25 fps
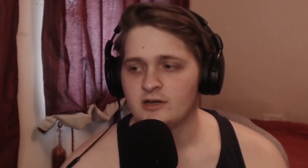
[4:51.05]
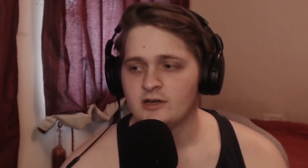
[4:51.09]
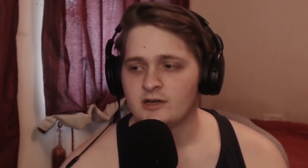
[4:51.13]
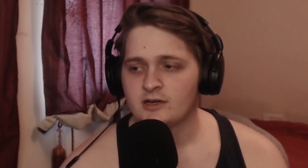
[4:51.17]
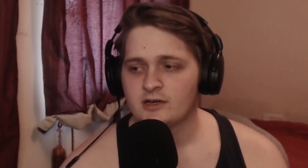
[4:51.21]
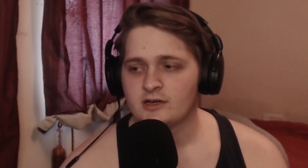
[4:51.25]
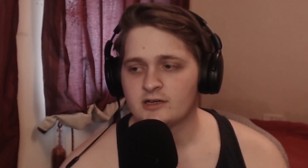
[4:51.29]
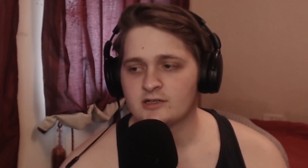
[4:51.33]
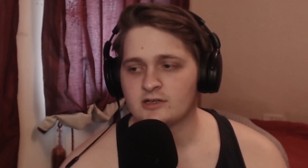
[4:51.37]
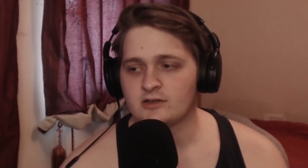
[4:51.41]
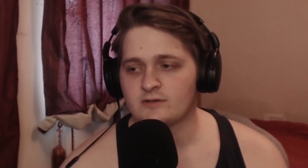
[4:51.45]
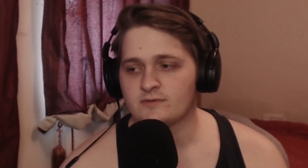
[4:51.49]

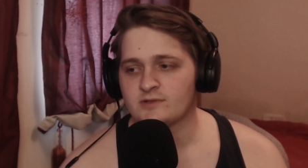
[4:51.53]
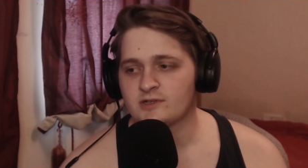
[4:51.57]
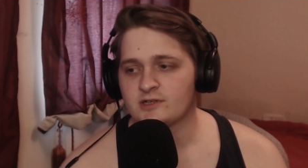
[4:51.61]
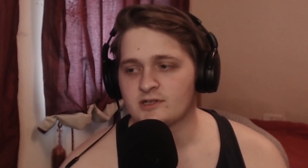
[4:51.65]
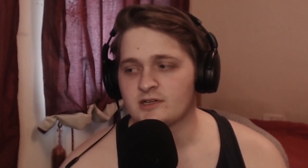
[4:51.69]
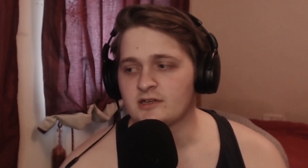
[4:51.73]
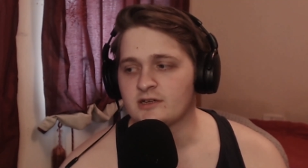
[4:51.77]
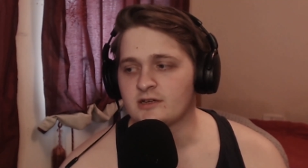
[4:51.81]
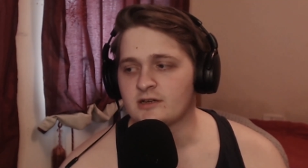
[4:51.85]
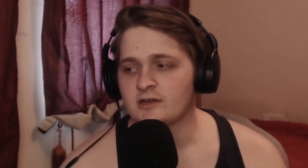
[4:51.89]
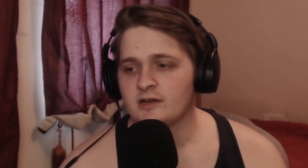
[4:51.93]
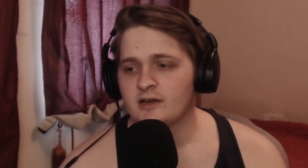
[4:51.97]
because
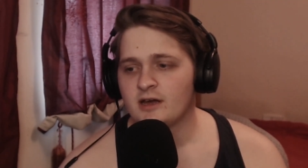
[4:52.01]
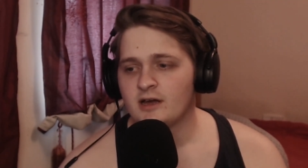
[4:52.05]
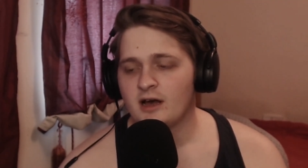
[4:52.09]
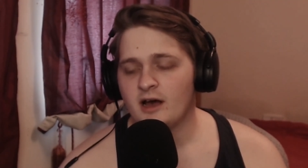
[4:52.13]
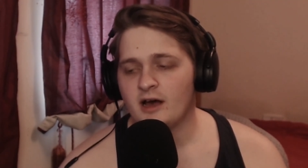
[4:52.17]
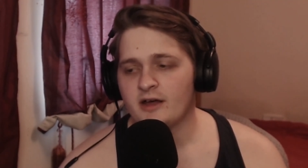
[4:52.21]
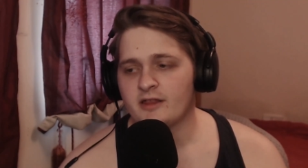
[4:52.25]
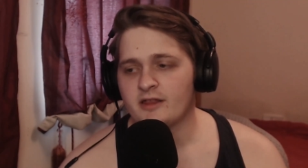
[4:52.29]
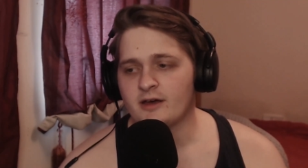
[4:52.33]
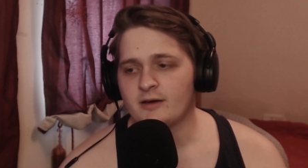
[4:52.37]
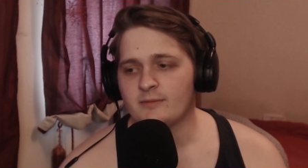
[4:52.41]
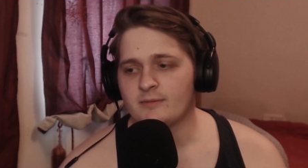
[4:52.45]
obviously
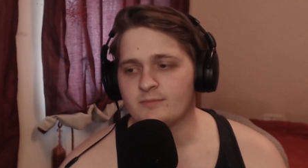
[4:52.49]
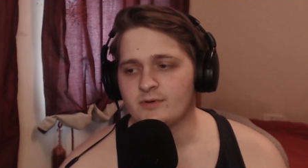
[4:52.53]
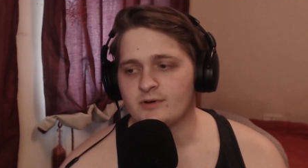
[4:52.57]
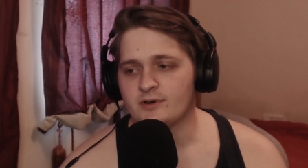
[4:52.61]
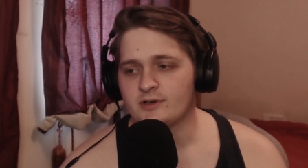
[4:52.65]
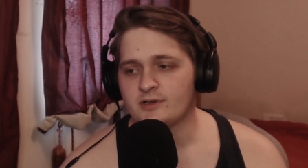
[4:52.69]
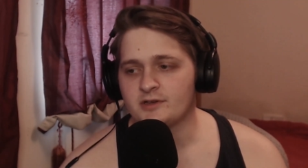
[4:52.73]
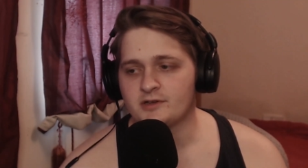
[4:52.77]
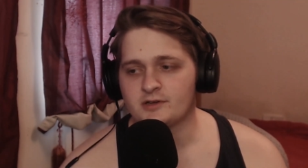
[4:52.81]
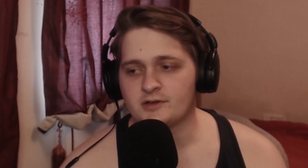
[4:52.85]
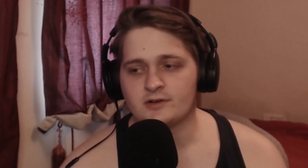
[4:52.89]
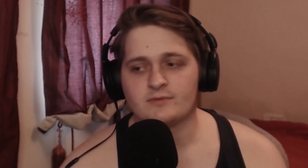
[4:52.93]
at that
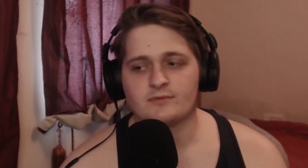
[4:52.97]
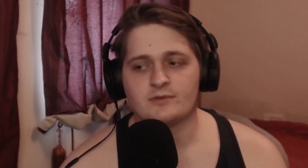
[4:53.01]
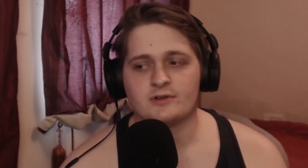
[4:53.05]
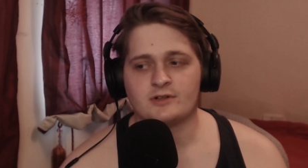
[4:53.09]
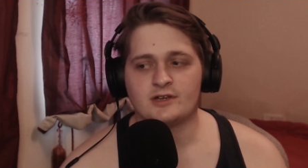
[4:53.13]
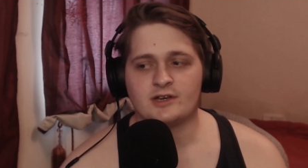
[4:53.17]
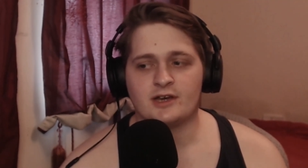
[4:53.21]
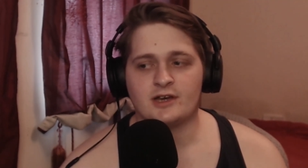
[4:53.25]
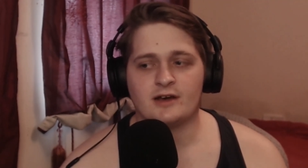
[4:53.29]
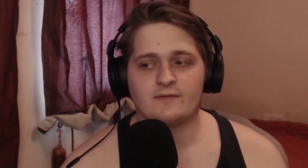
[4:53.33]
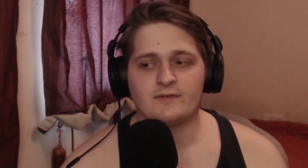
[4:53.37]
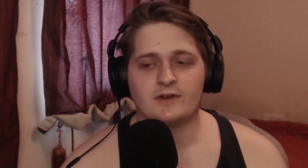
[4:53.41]
point you don't really
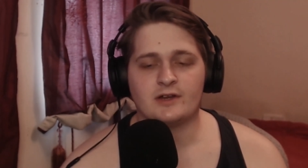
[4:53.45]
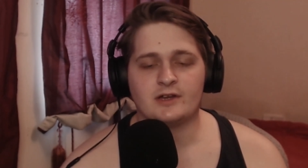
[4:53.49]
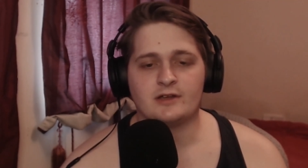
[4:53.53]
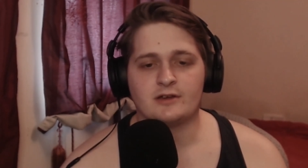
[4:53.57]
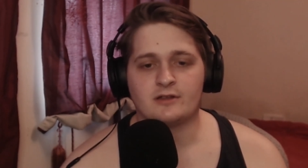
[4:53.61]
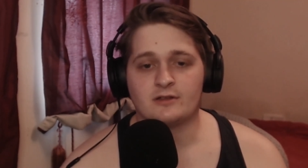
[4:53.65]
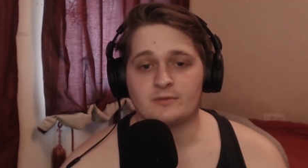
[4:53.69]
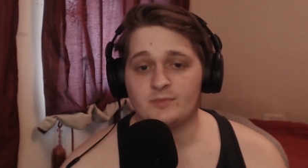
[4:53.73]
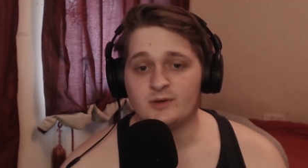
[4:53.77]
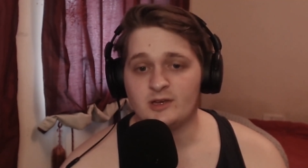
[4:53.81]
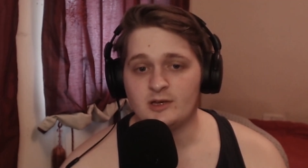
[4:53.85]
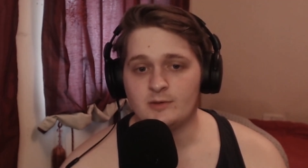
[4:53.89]
have any
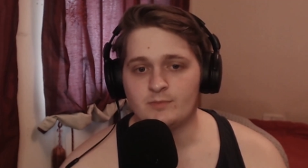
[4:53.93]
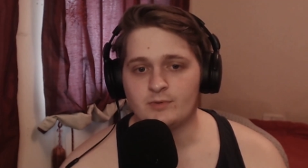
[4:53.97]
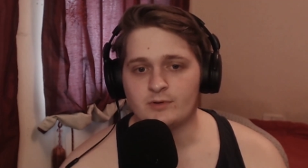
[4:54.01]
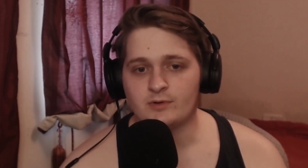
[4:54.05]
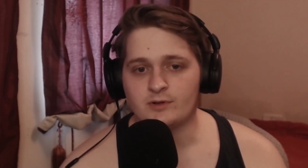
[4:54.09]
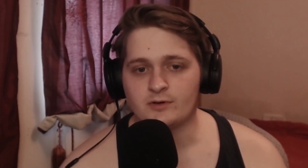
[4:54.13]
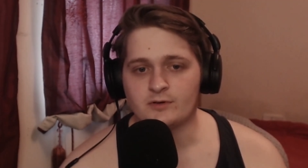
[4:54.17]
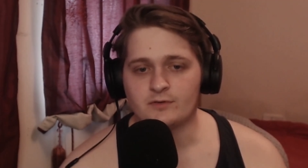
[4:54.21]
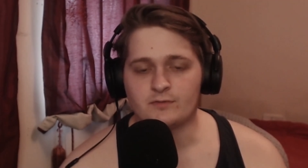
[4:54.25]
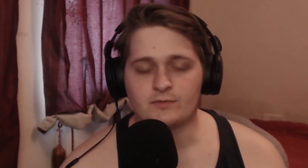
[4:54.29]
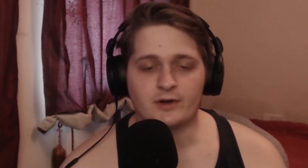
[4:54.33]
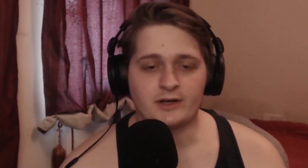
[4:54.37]
other people
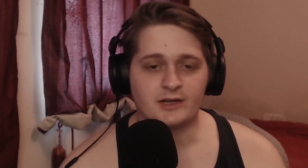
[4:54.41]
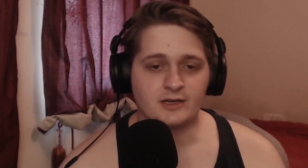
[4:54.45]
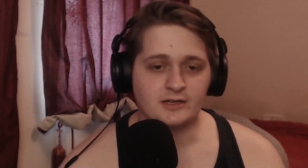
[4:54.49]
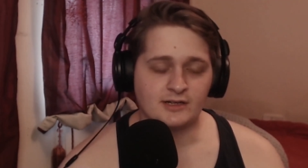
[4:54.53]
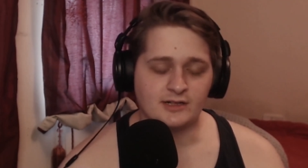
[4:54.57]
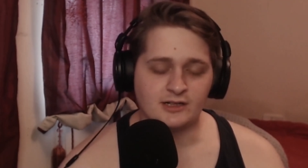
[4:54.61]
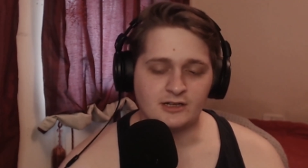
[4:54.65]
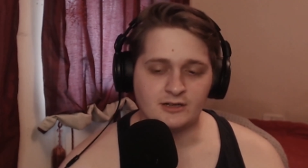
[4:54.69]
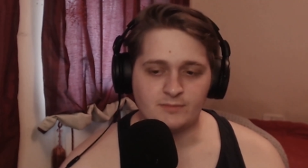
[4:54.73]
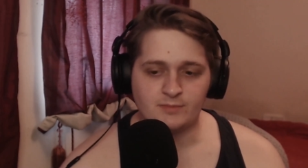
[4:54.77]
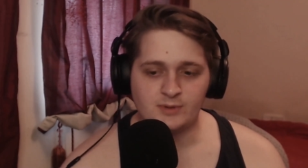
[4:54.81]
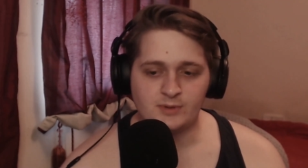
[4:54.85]
who
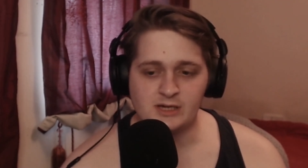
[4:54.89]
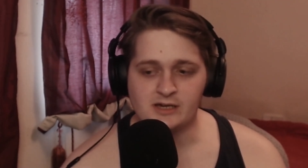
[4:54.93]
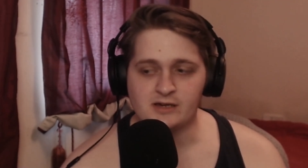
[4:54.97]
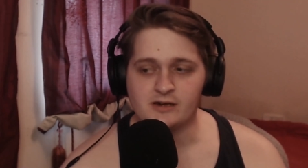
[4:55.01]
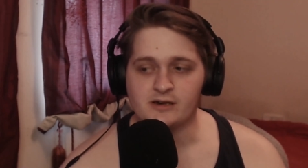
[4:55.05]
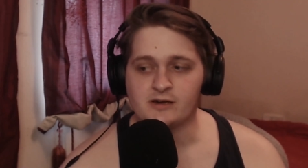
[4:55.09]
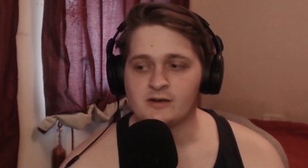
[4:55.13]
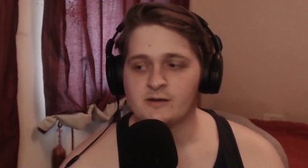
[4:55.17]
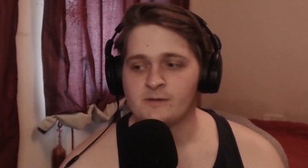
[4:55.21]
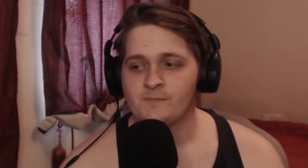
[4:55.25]
regularly appear,